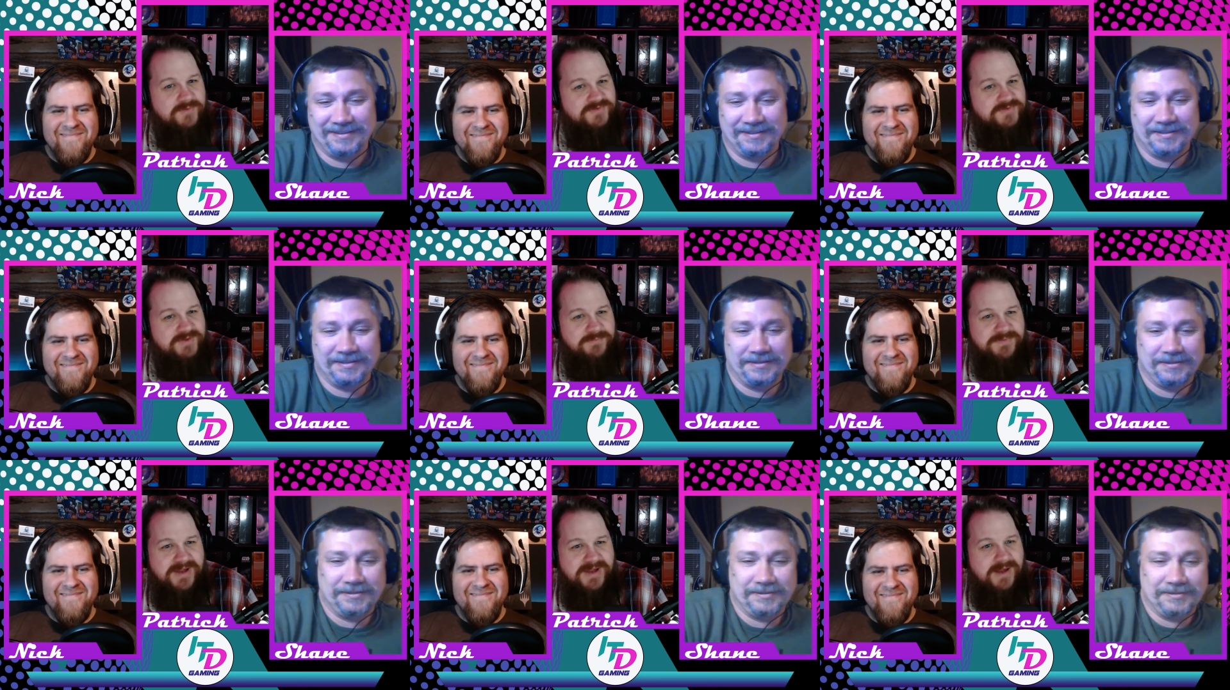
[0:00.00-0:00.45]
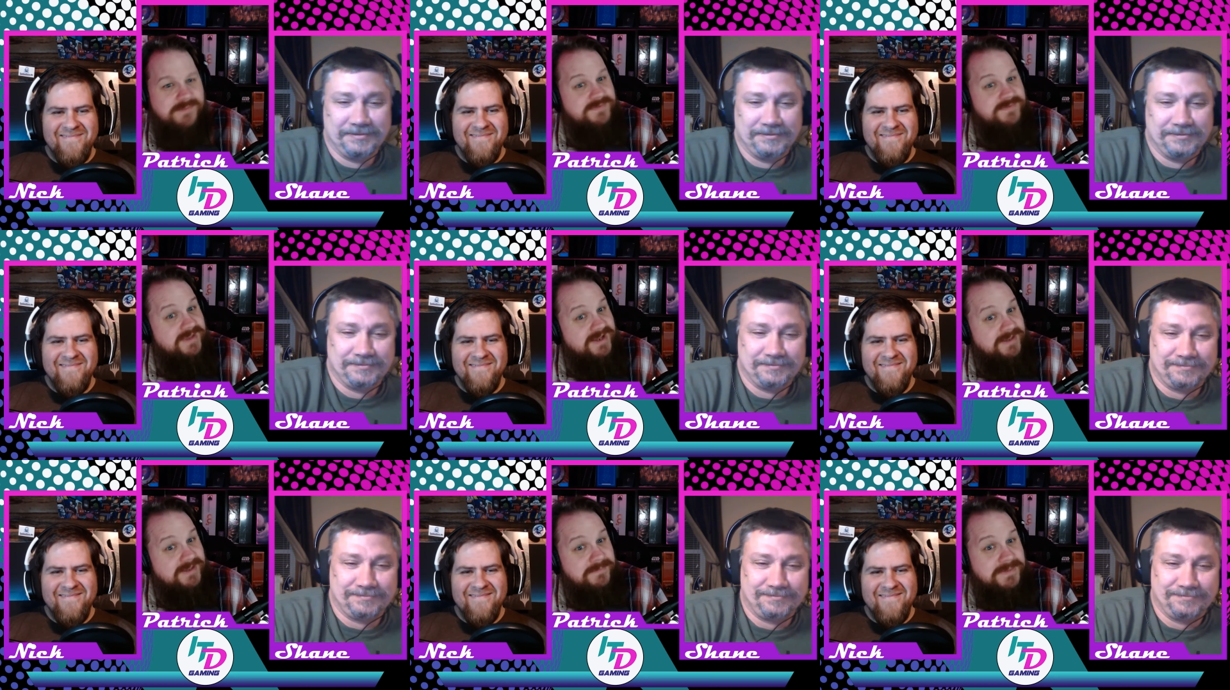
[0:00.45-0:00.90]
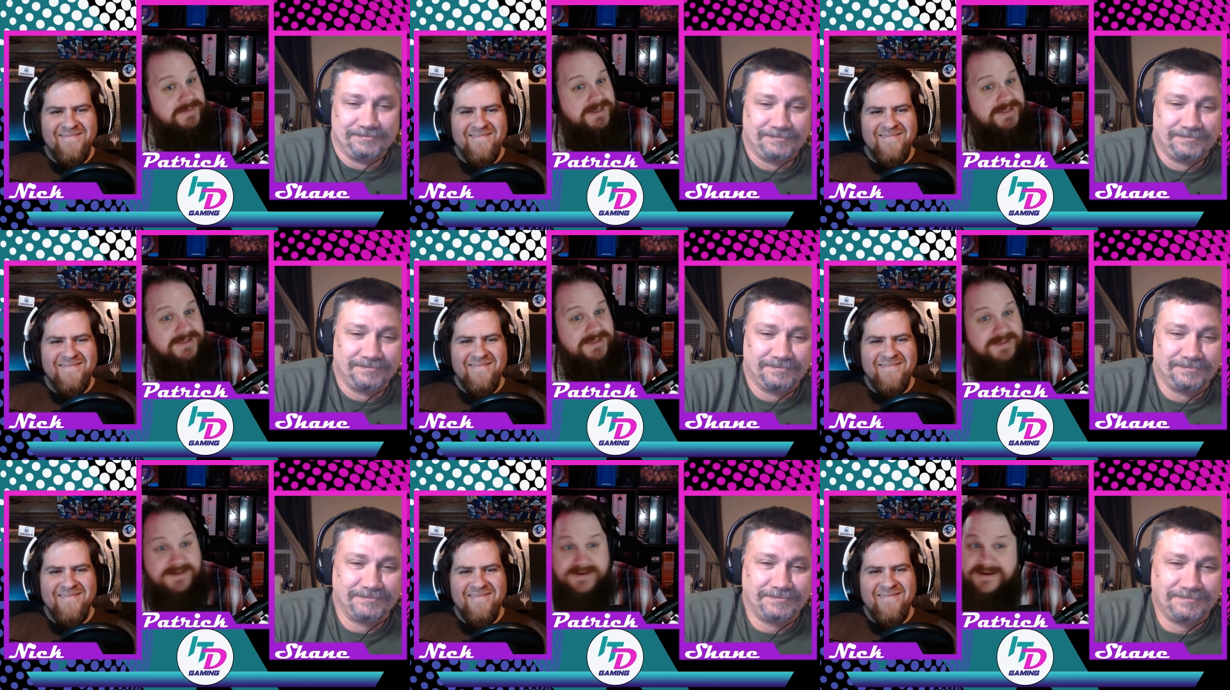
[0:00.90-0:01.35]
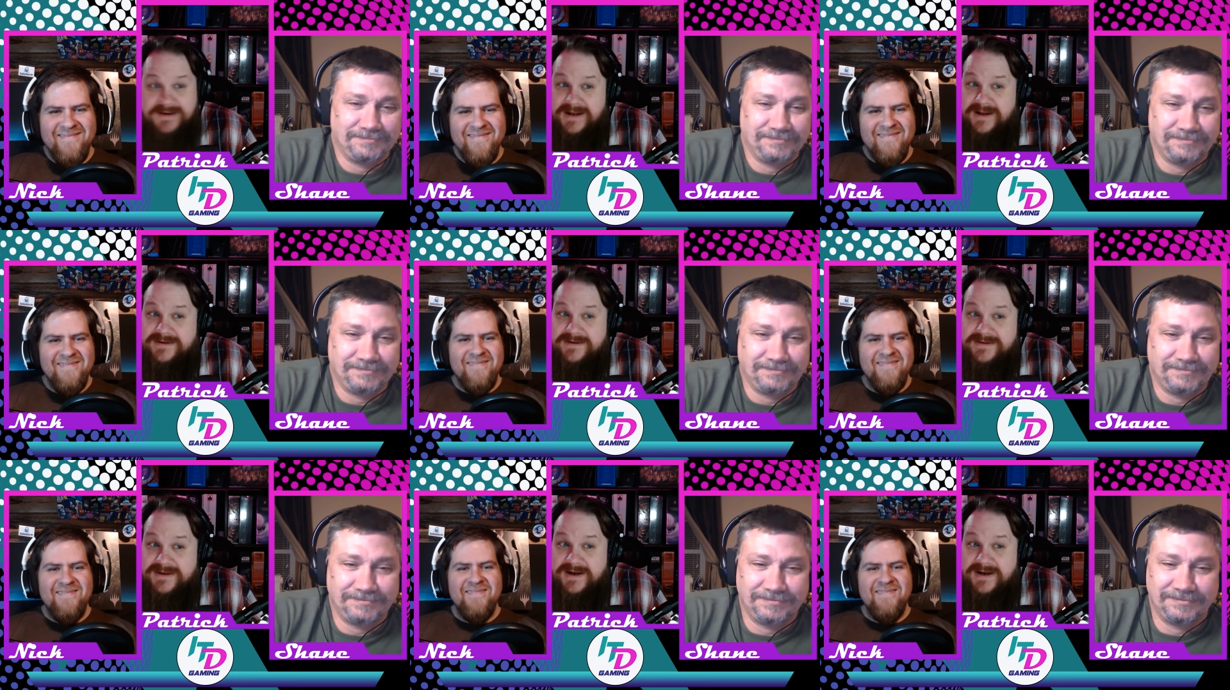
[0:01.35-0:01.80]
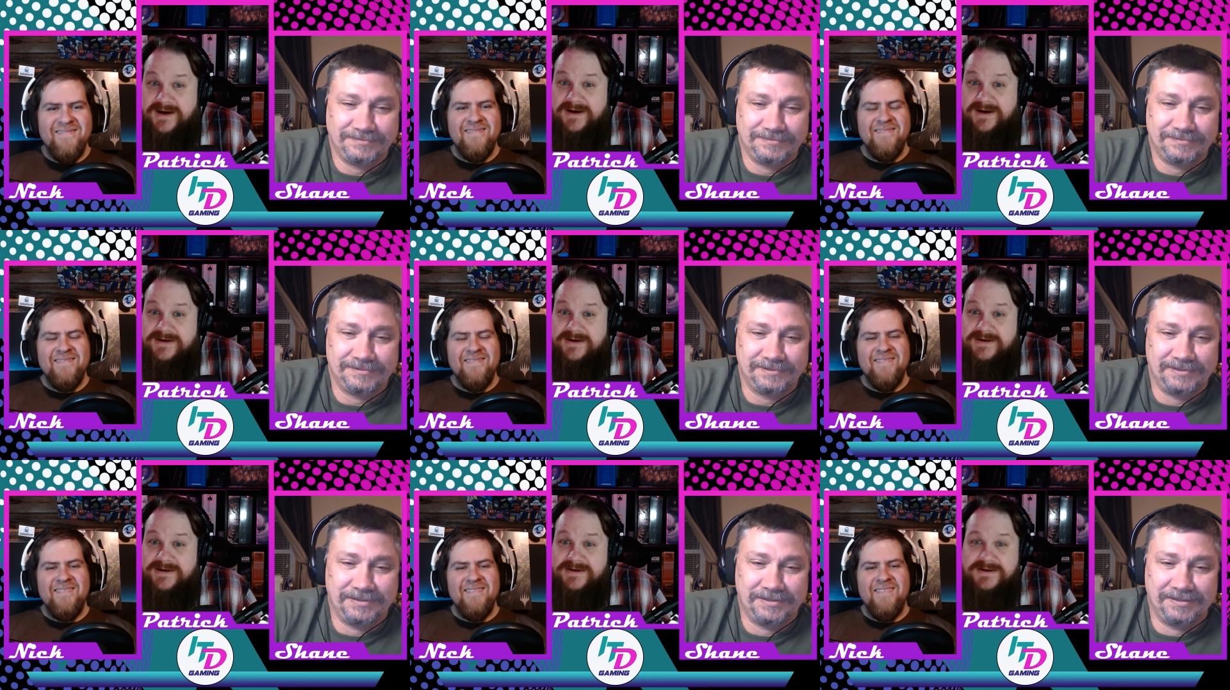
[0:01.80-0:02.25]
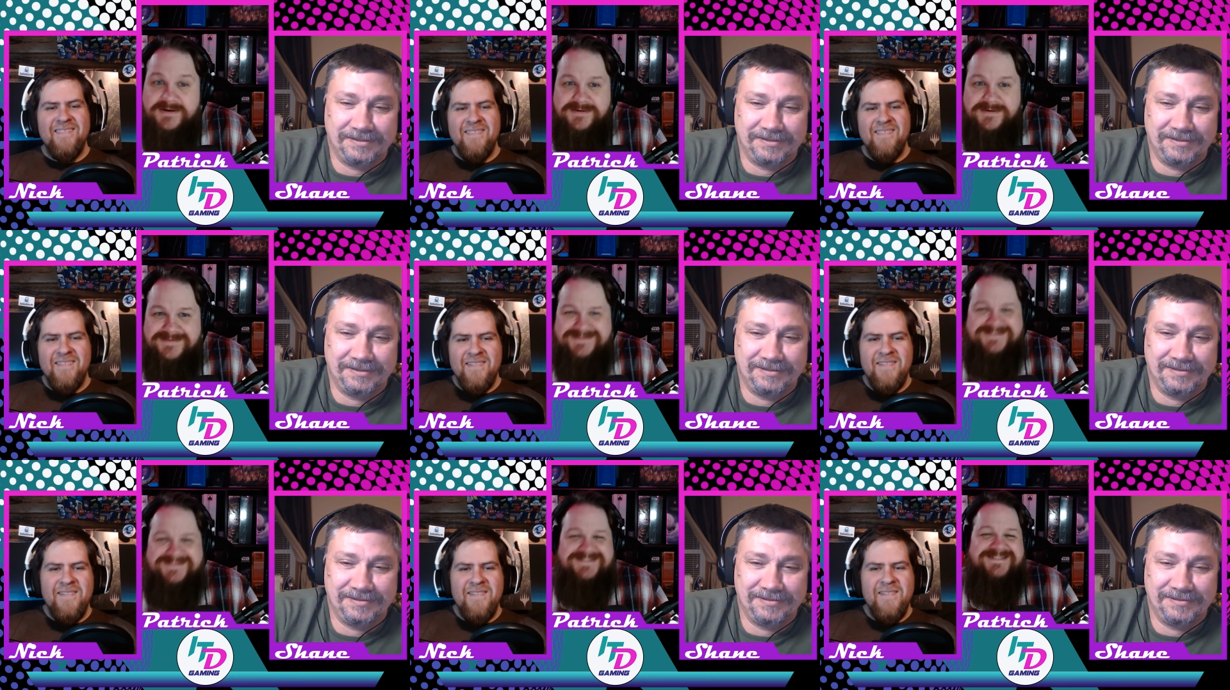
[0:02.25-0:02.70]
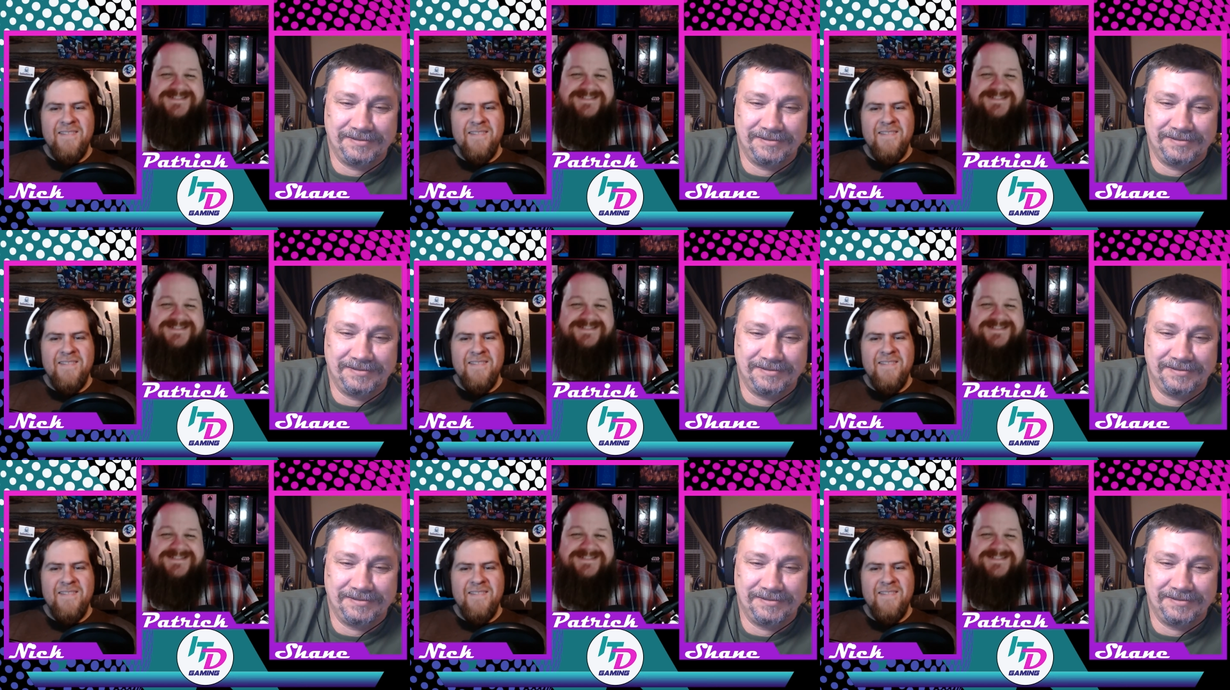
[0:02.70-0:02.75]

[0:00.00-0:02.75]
Speaker 1: sometimes they could be a little out there, you know.